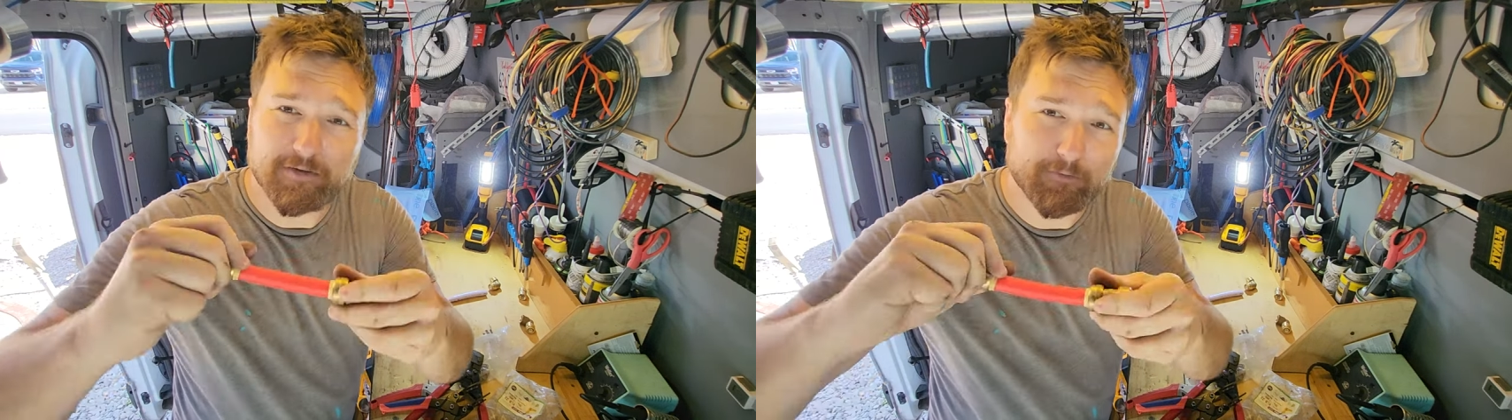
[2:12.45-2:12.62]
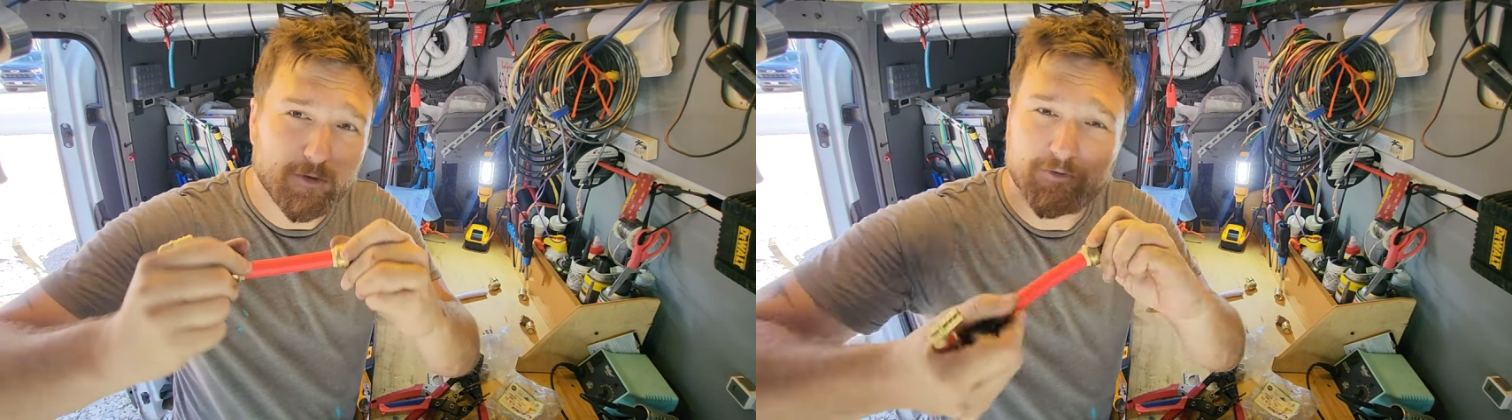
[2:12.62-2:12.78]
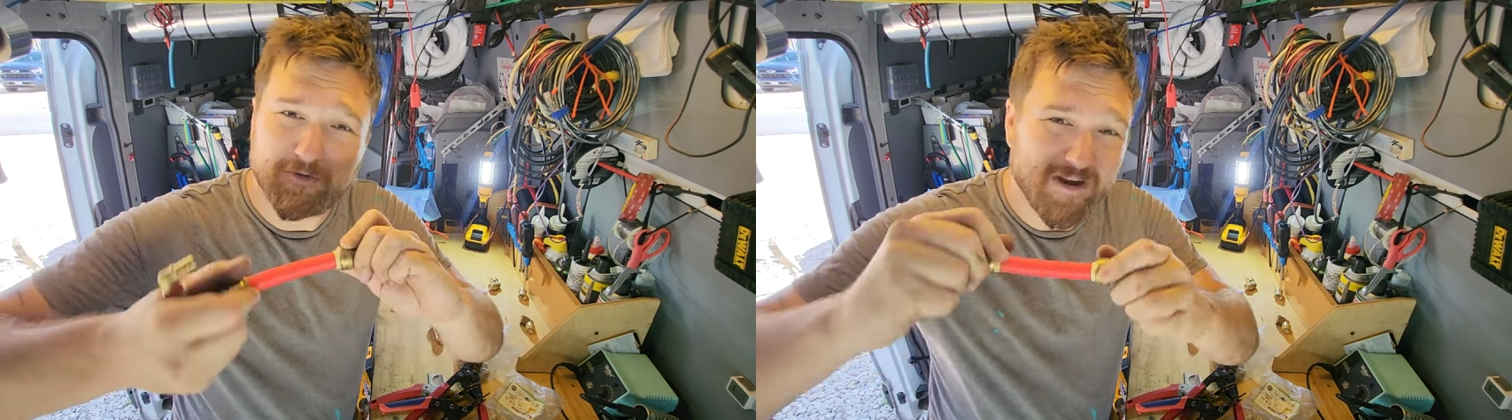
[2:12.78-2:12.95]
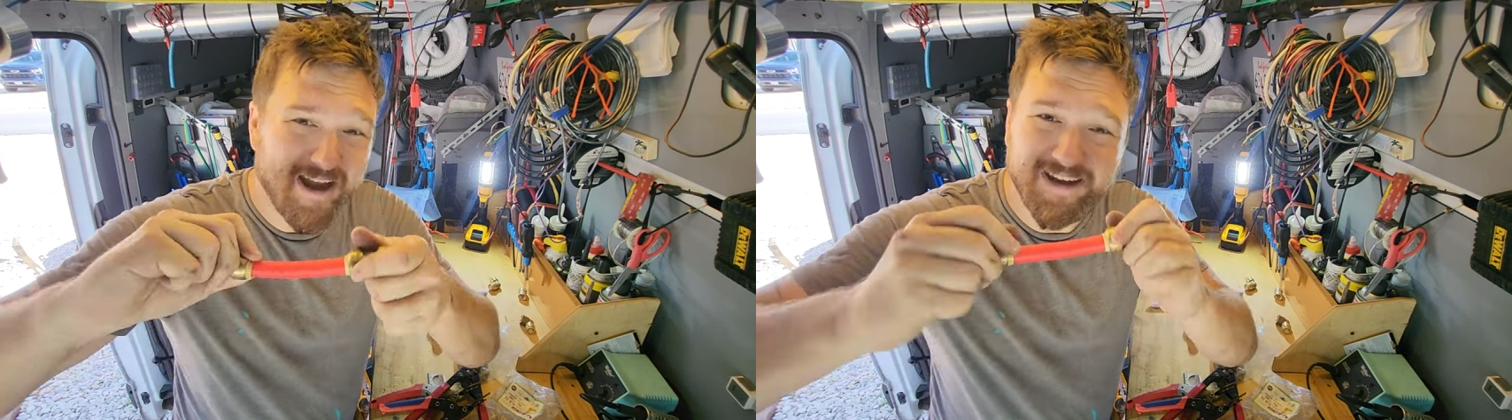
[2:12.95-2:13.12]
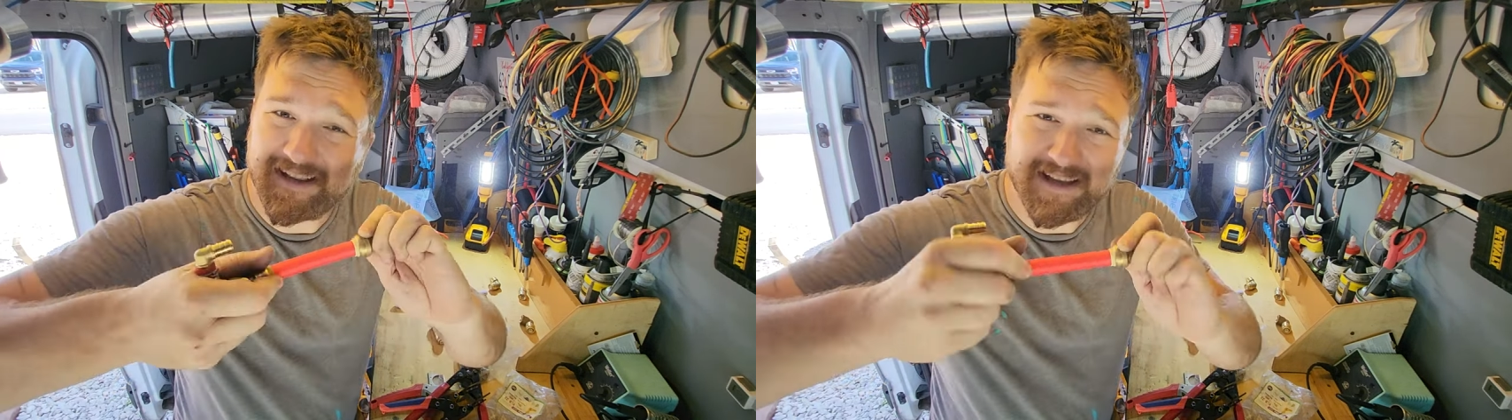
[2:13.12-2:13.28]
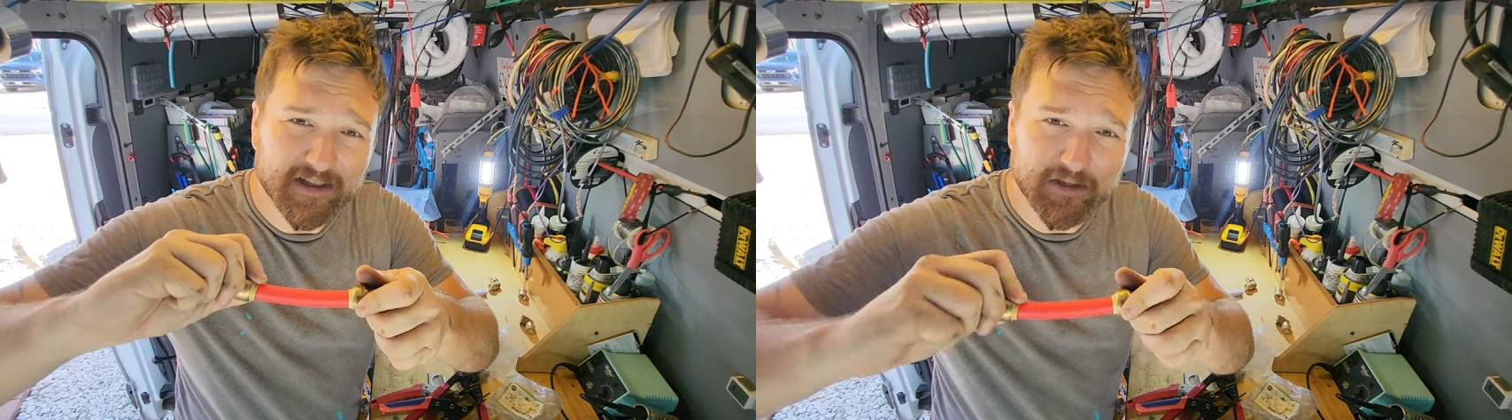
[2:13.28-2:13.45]
the road. They're not going
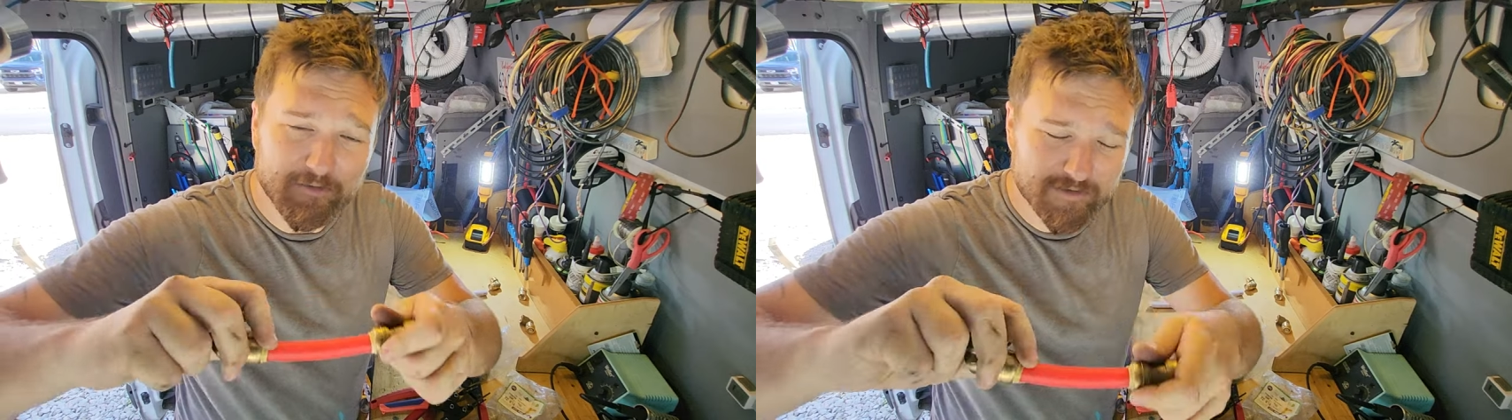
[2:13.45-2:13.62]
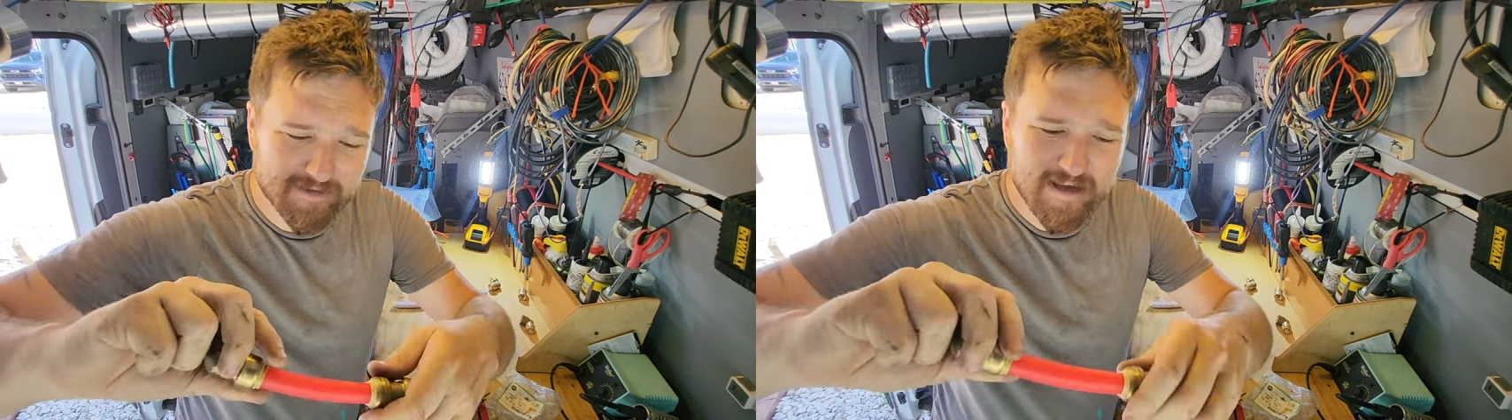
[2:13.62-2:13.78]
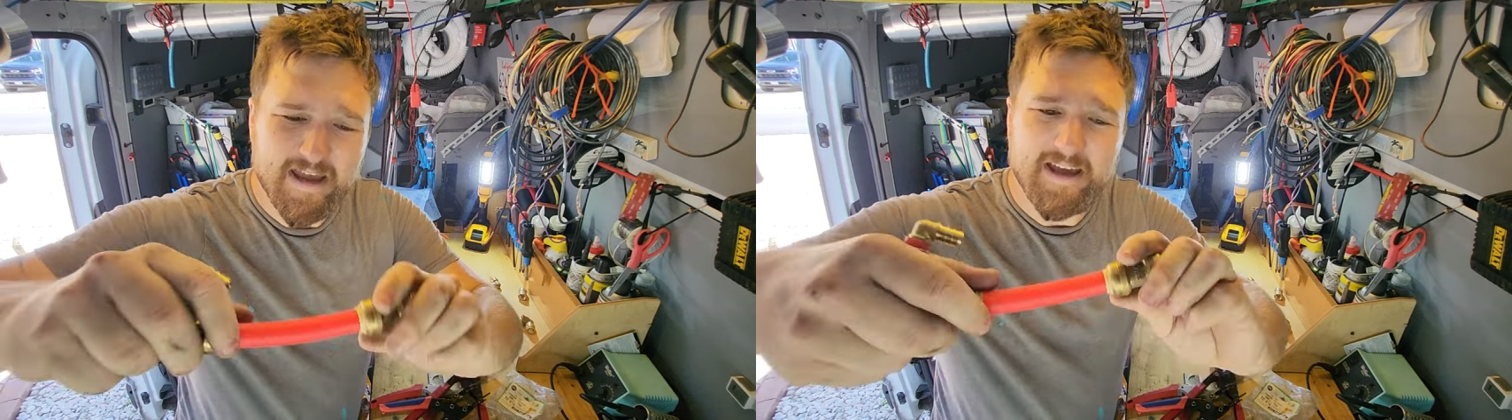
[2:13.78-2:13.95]
to get loose.